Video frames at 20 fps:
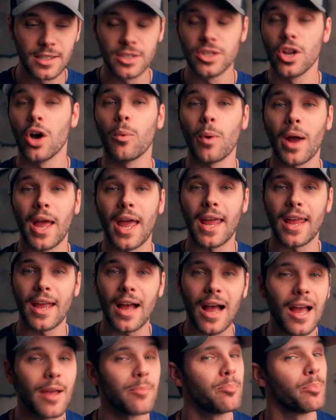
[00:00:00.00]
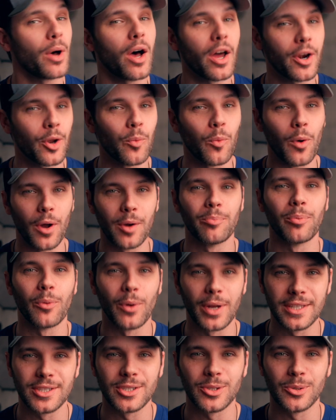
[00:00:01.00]
no way, I bought a
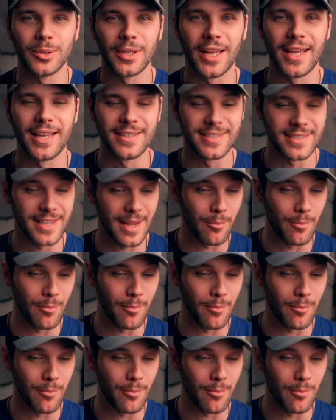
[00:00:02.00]
1.2 lens.